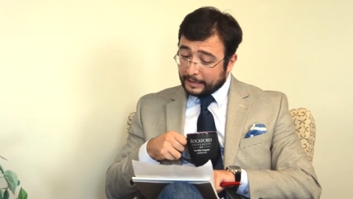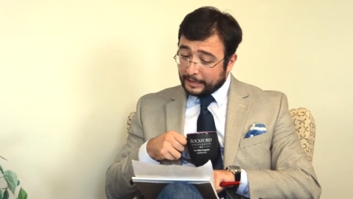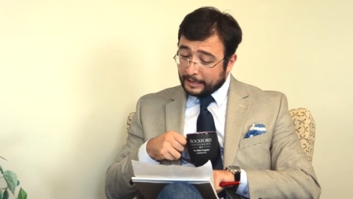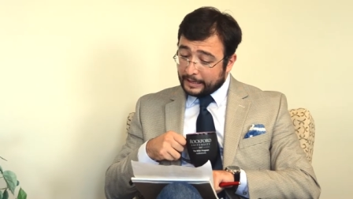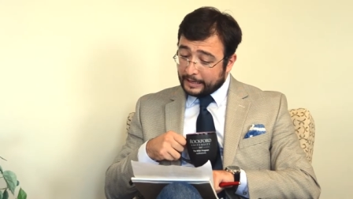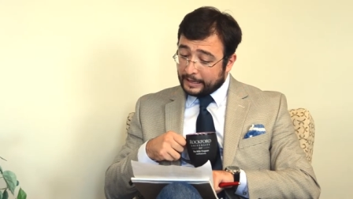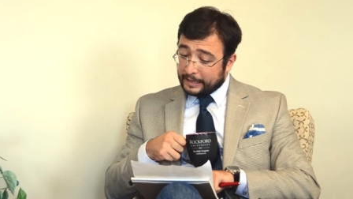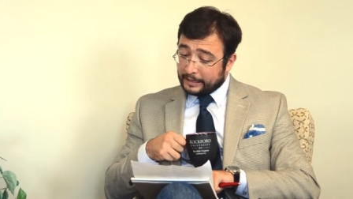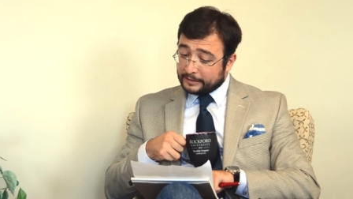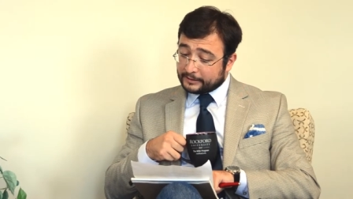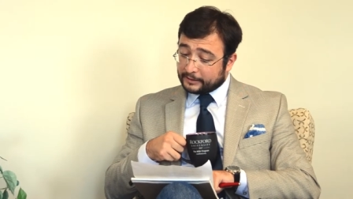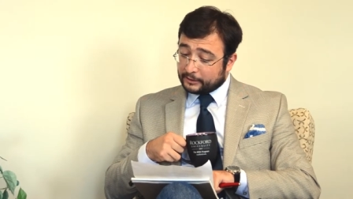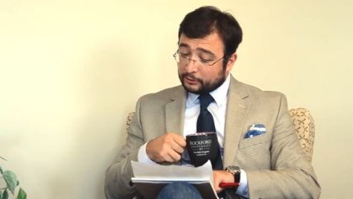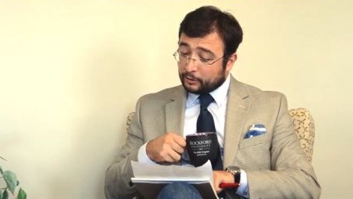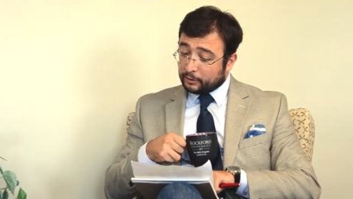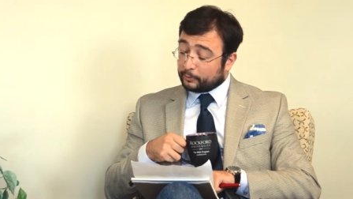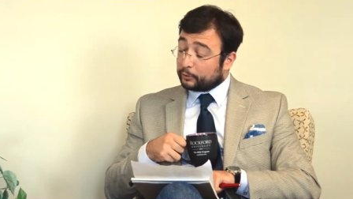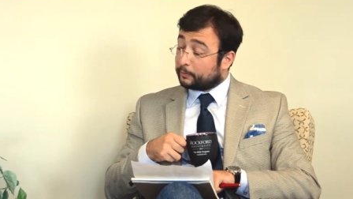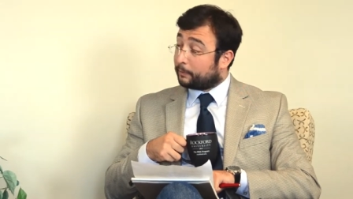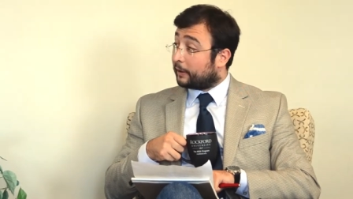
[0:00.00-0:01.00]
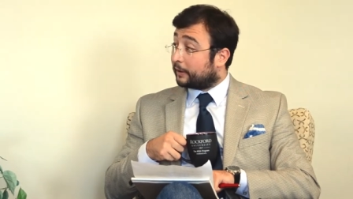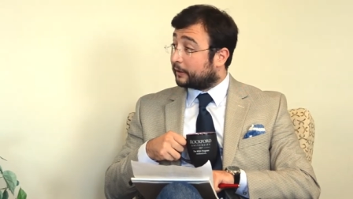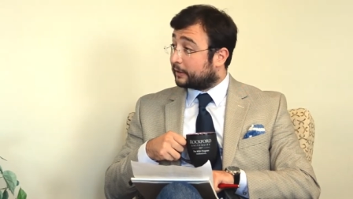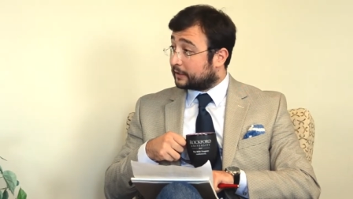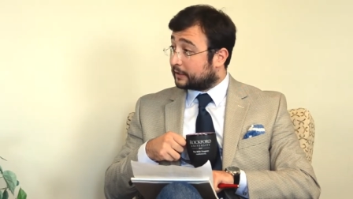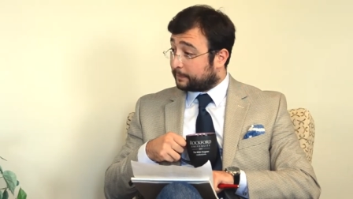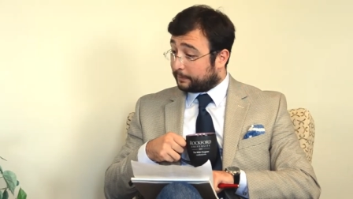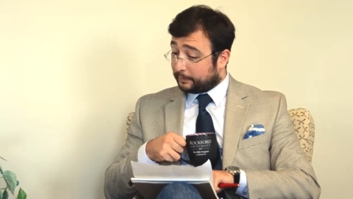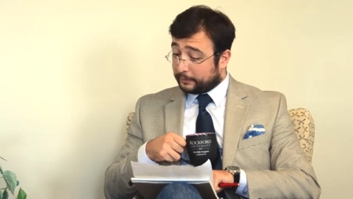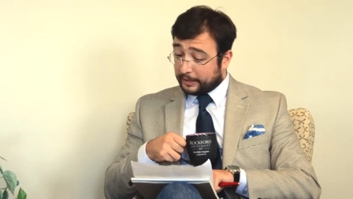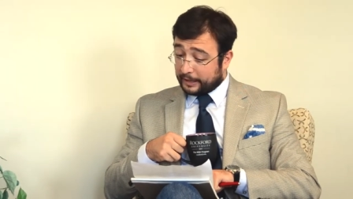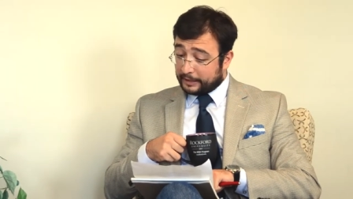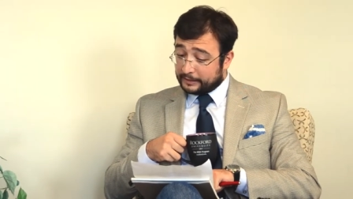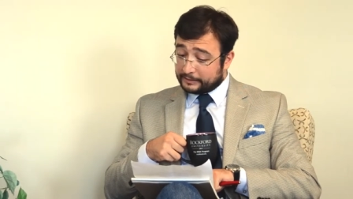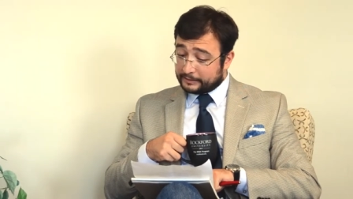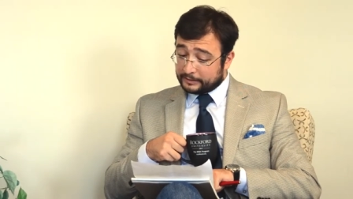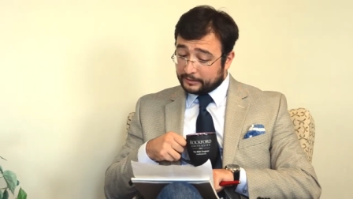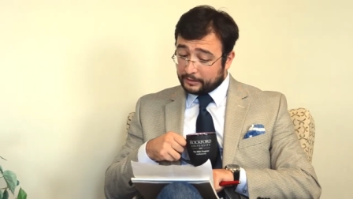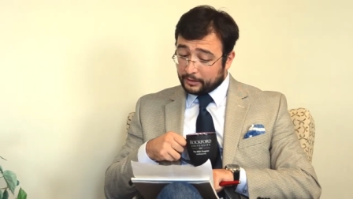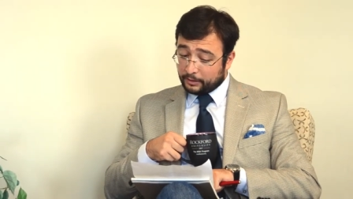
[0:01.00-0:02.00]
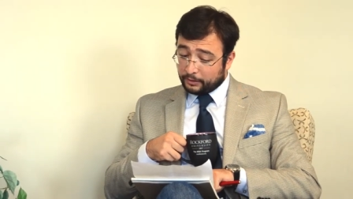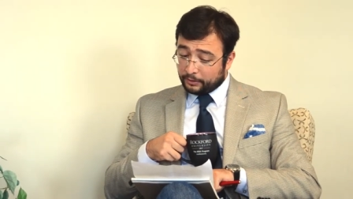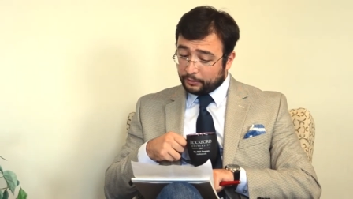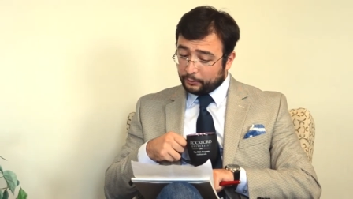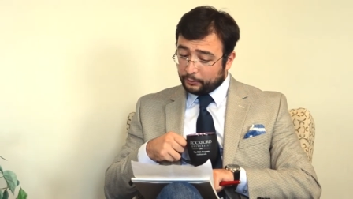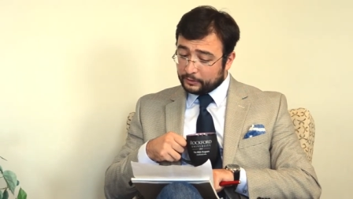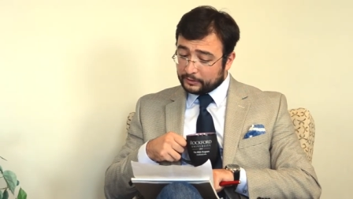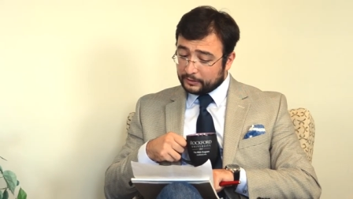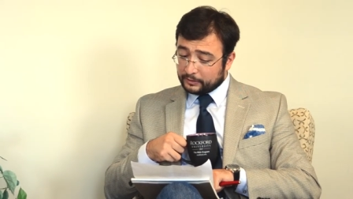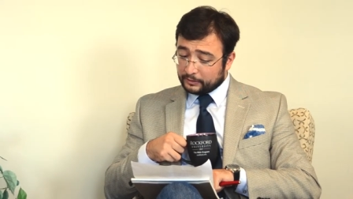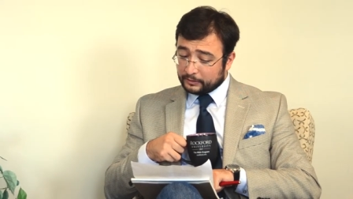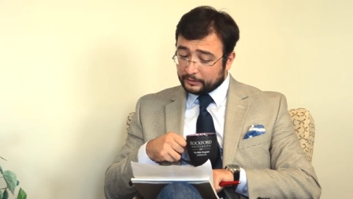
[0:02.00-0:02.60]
and global marketplace do you,